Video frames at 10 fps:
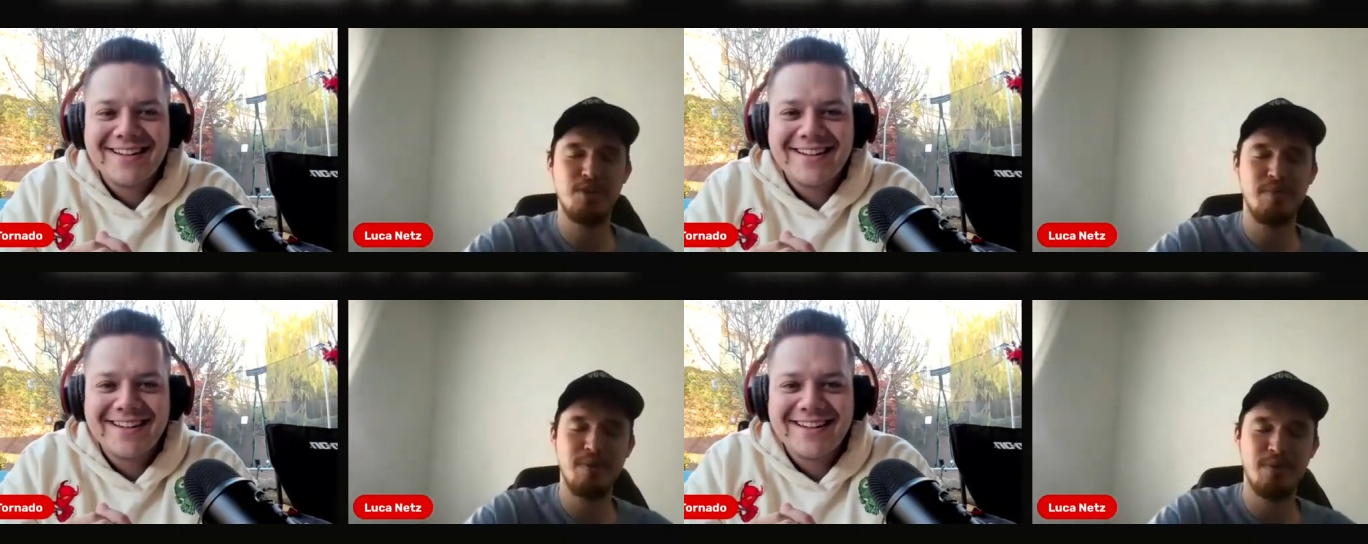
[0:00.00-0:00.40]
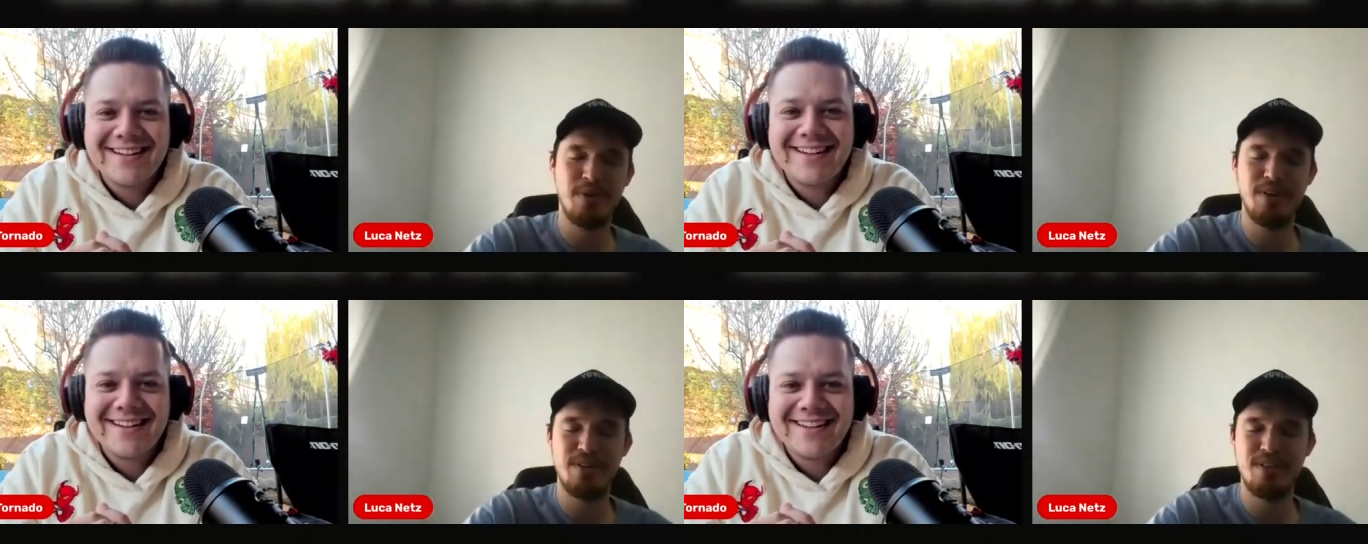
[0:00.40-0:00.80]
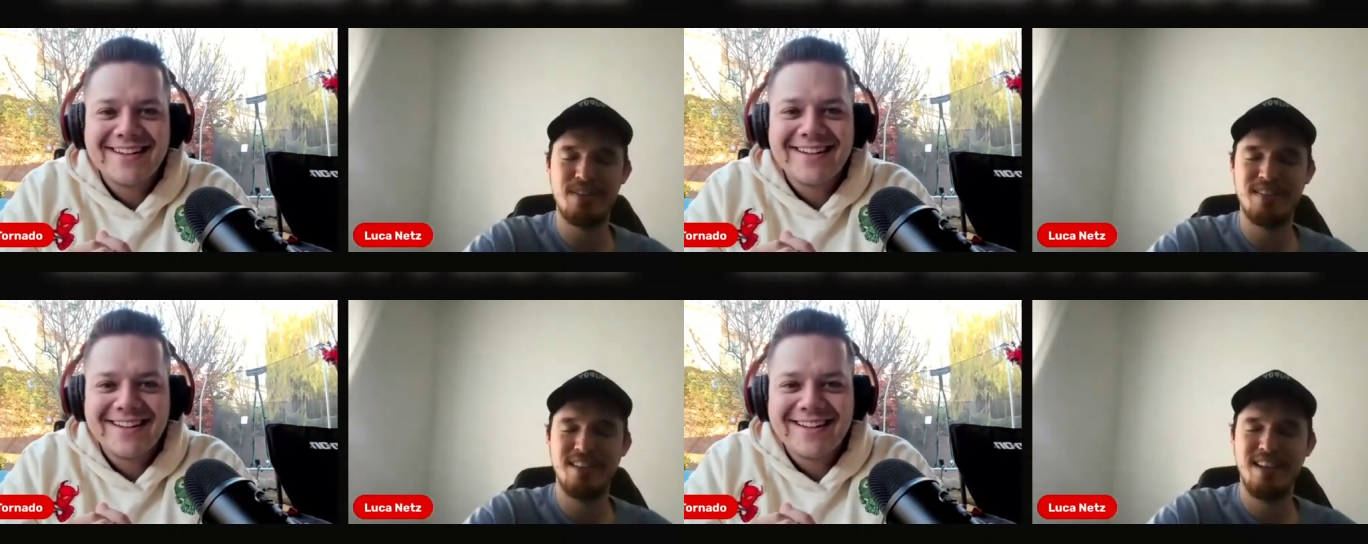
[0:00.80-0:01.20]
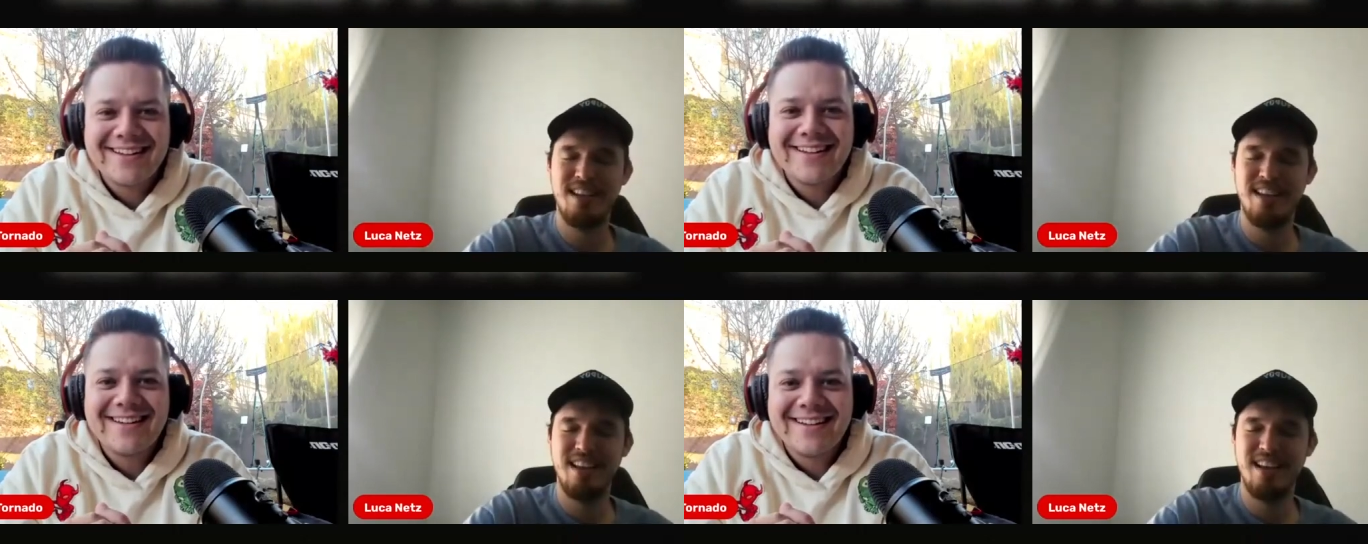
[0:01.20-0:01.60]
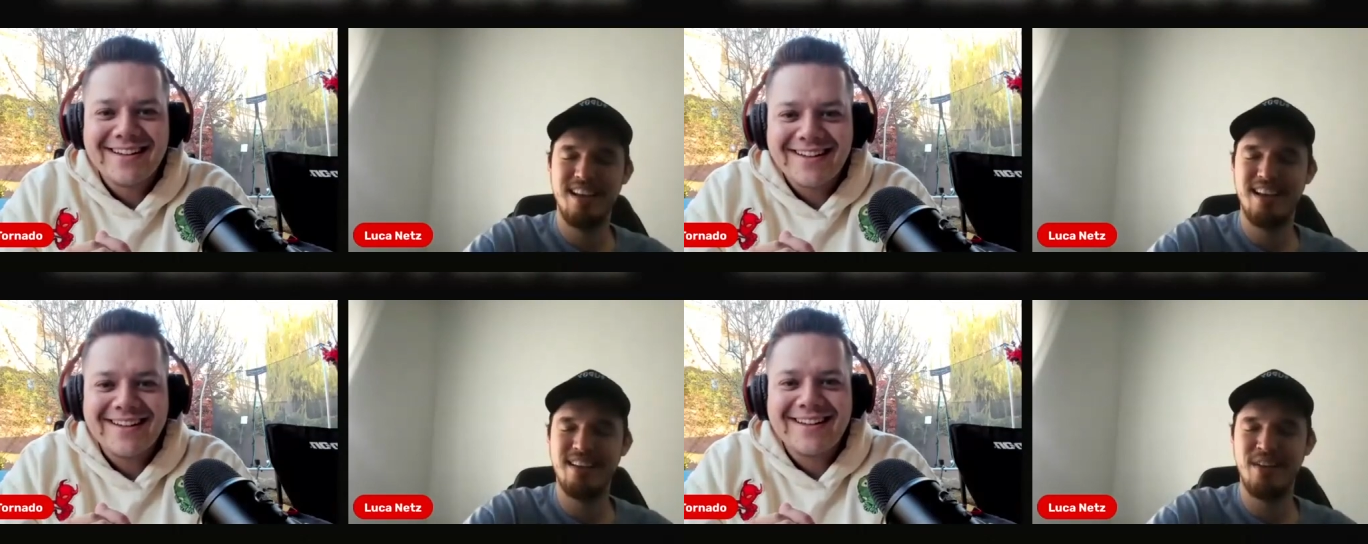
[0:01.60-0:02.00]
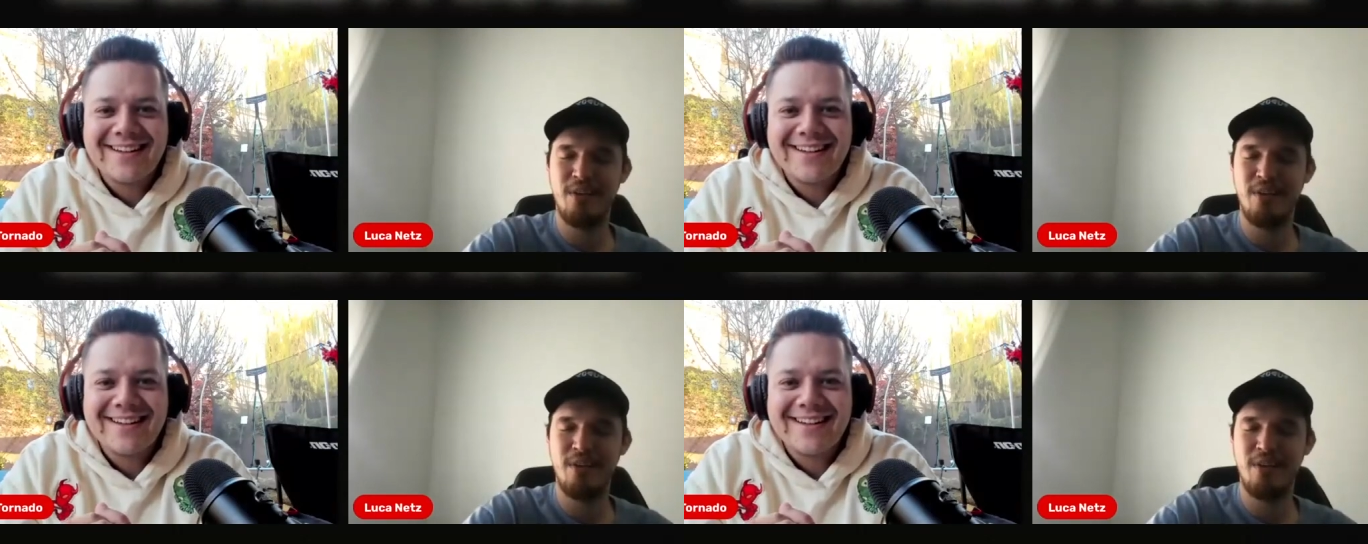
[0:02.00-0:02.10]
Speaker 1: entrepreneurs, uh,